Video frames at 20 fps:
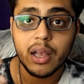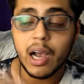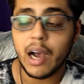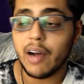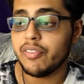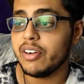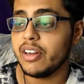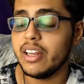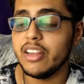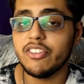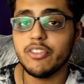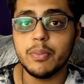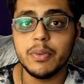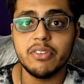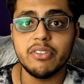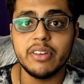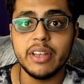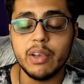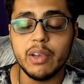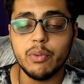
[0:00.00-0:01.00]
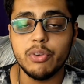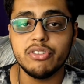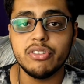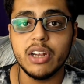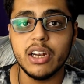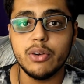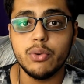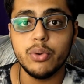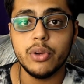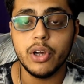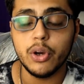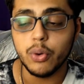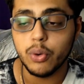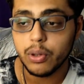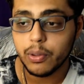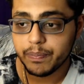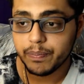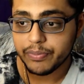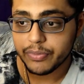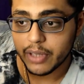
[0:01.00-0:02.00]
After this mistake which led to the
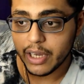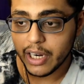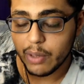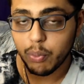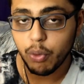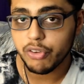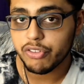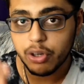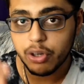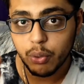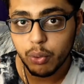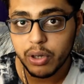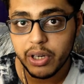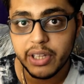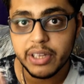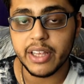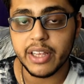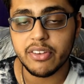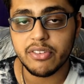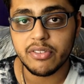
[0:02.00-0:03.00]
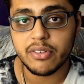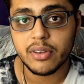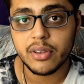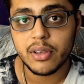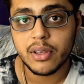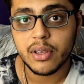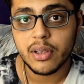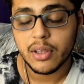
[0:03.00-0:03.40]
goal, it wasn't only this.